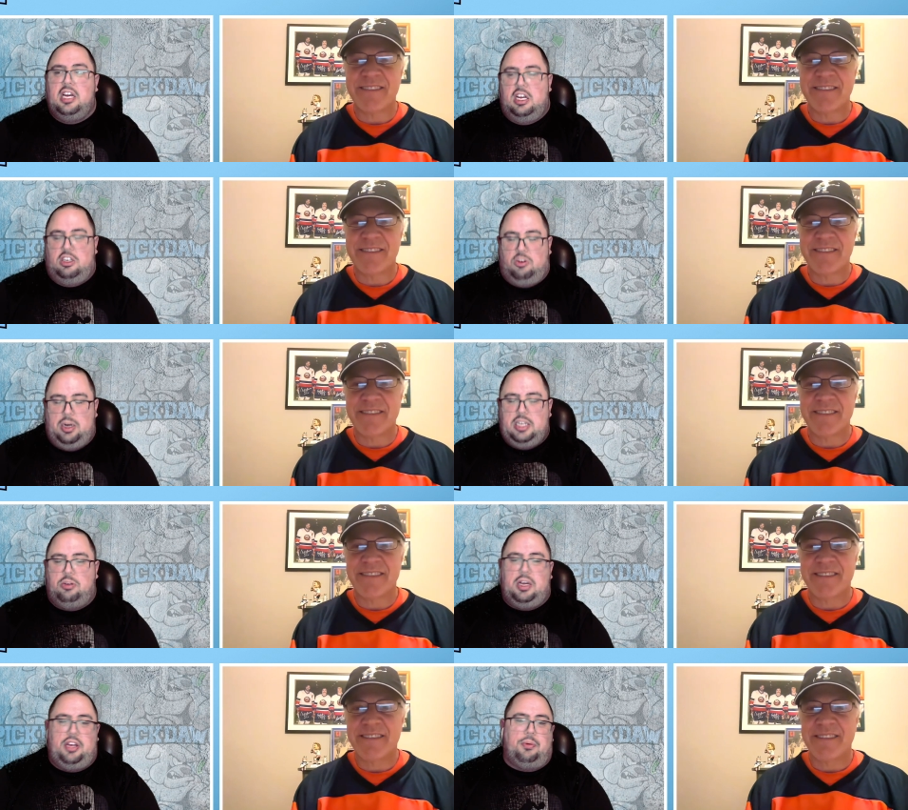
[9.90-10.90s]

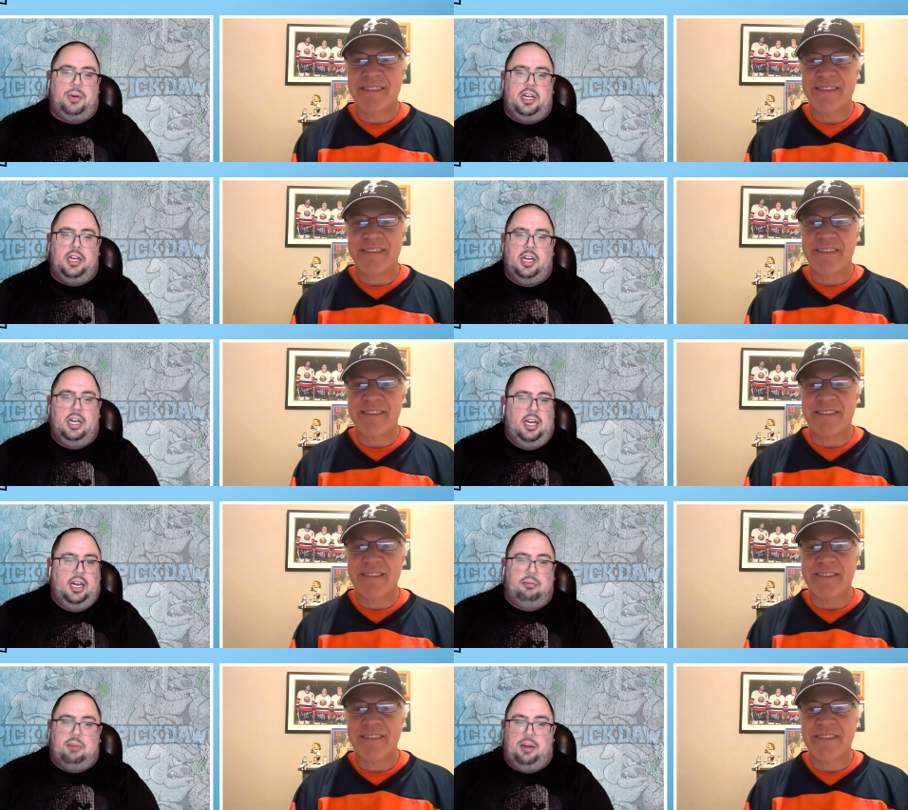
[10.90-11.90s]
Speaker 1: 2023.
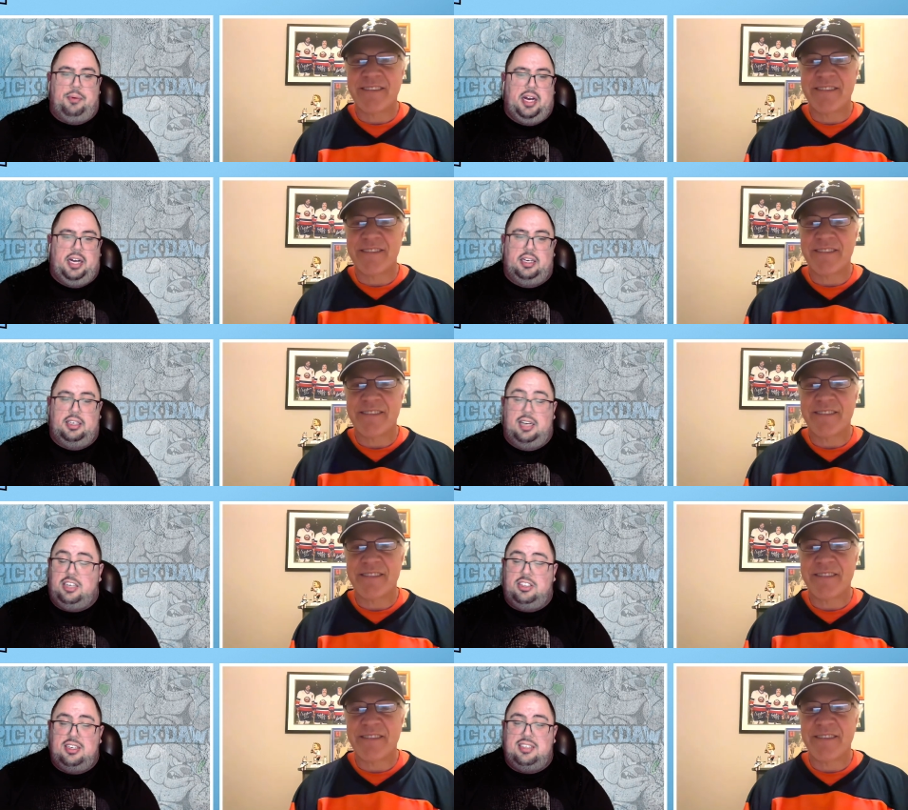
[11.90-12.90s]
And Brian, we got not
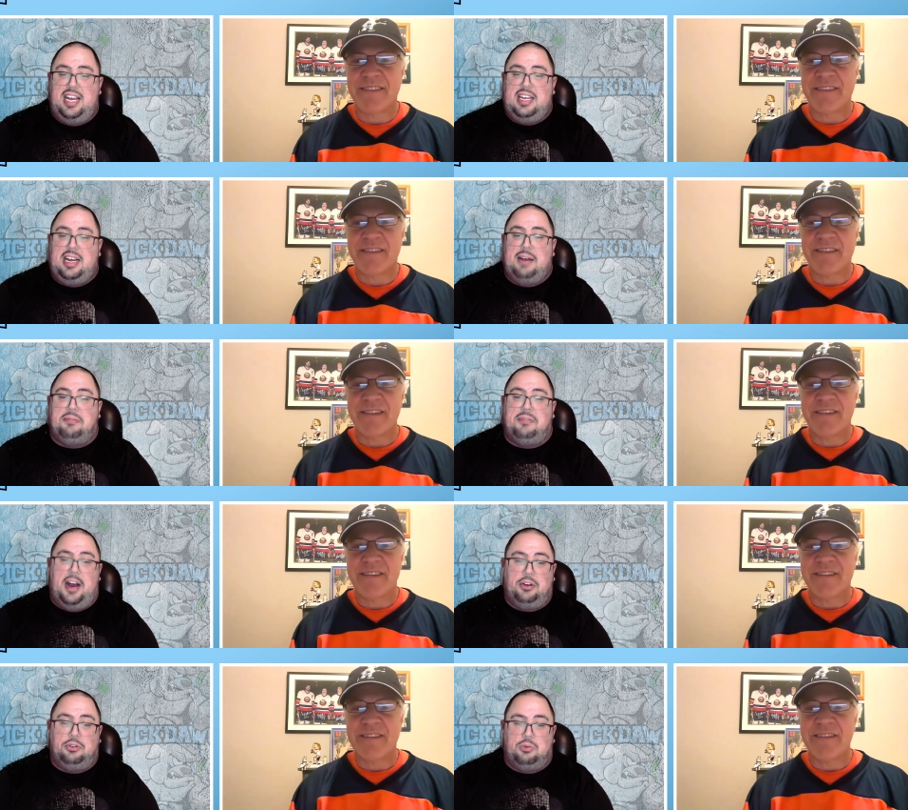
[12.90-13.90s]
just a Stanley Cup
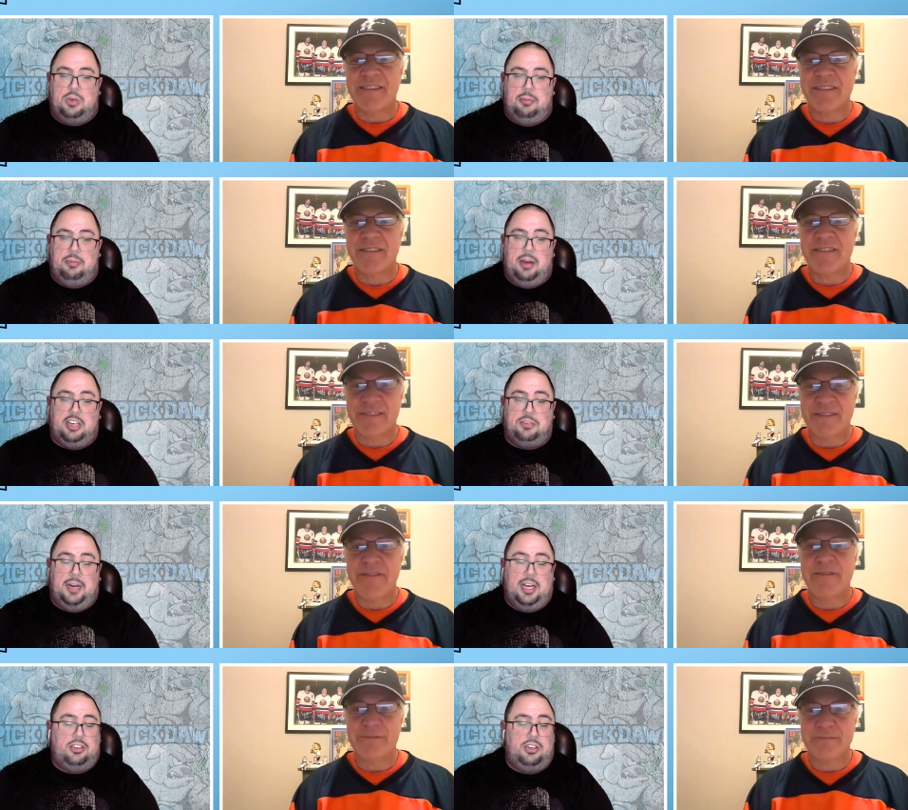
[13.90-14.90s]
Finals rematch, but
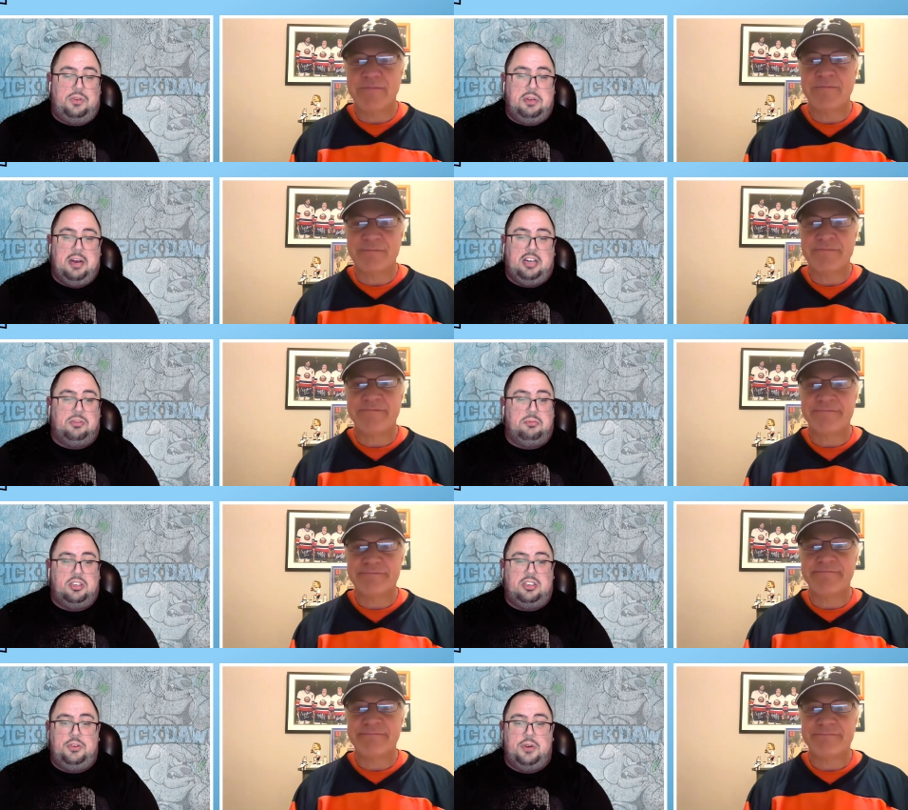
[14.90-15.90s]
actually a rematch from just a
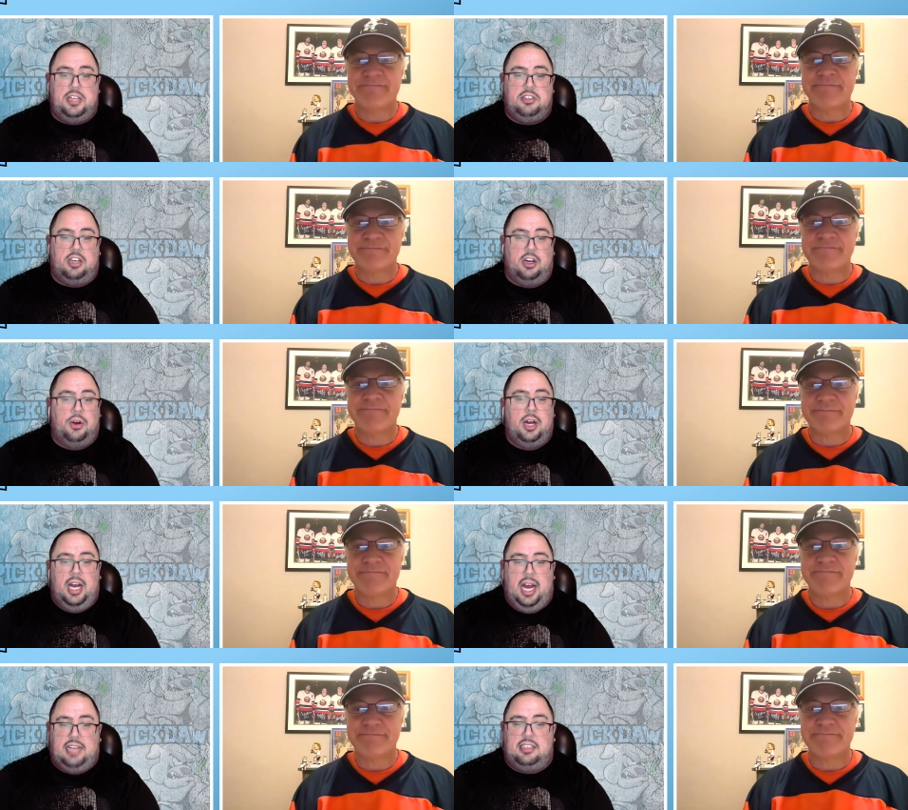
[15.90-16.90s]
few nights ago
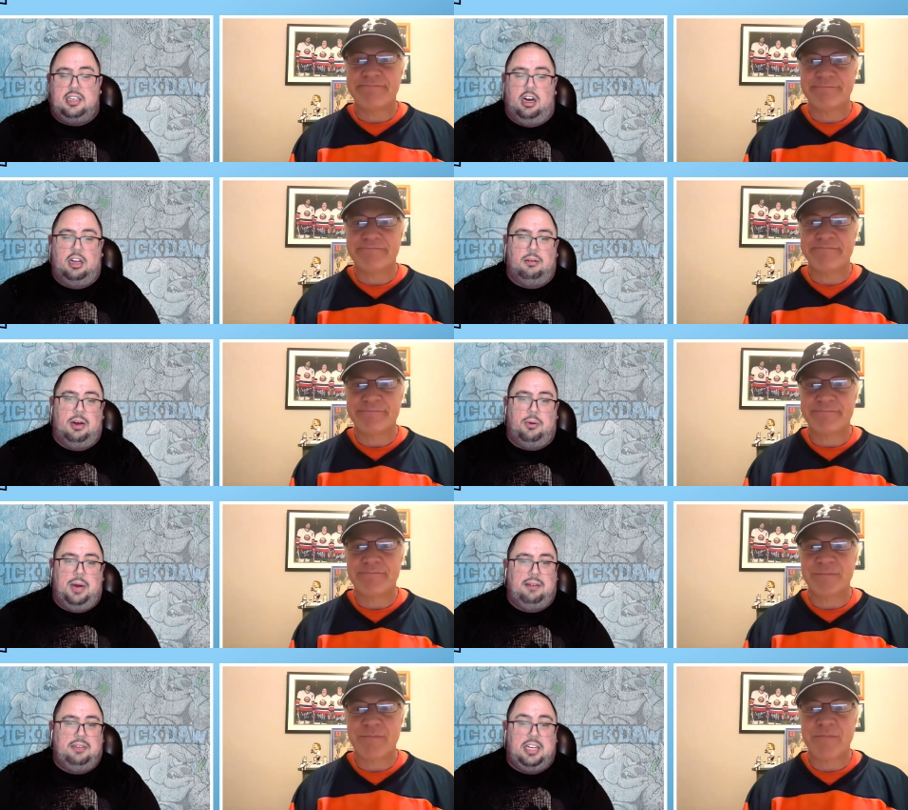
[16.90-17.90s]
as the Colorado
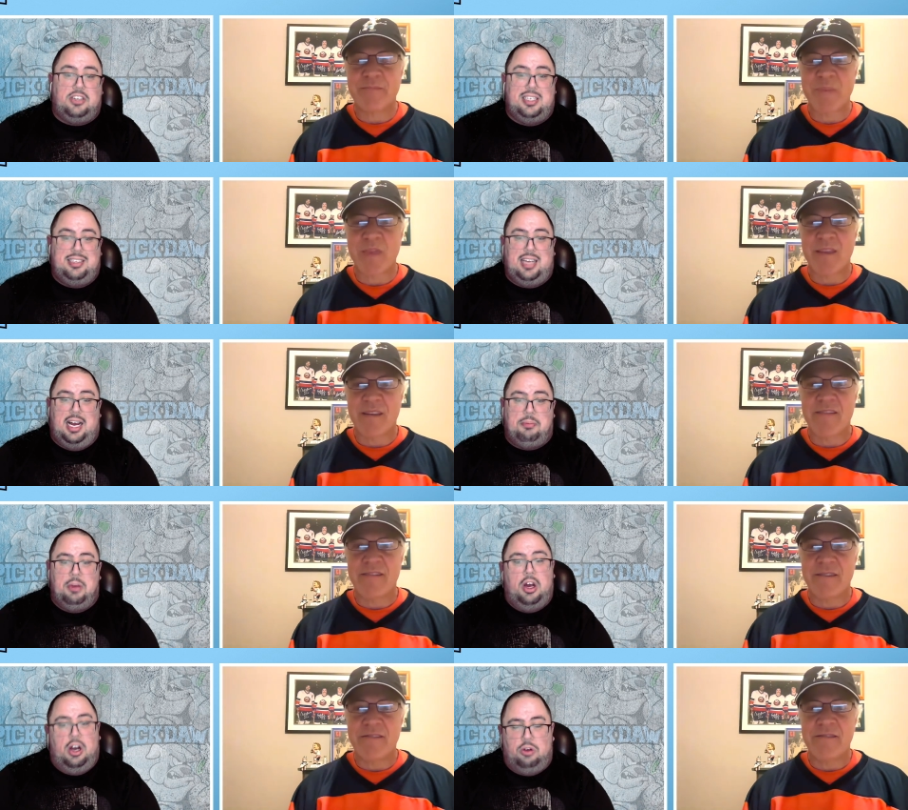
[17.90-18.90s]
Avalanche this time
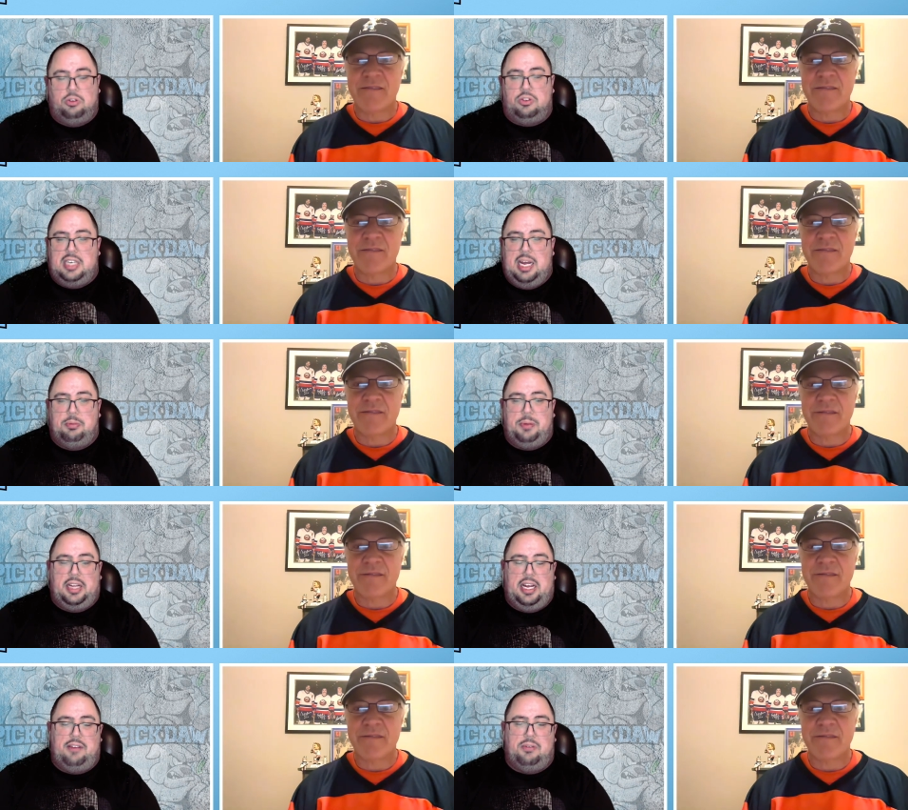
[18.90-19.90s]
host the Tampa Bay
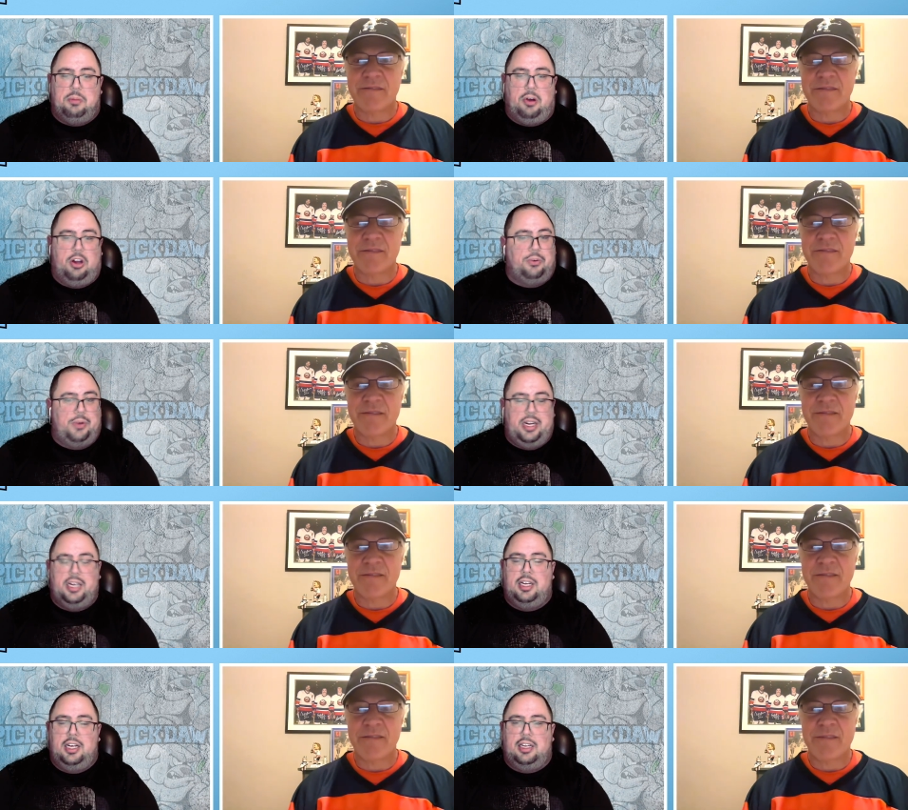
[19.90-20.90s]
Lightning from the Ball
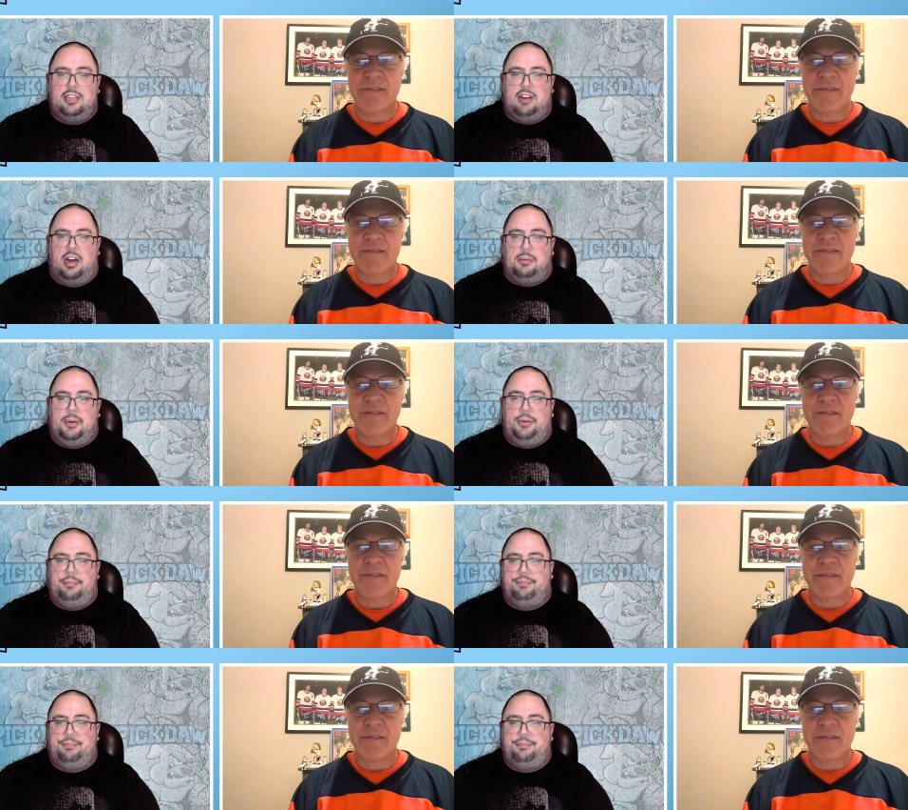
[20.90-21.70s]
Arena. Let's talk about it.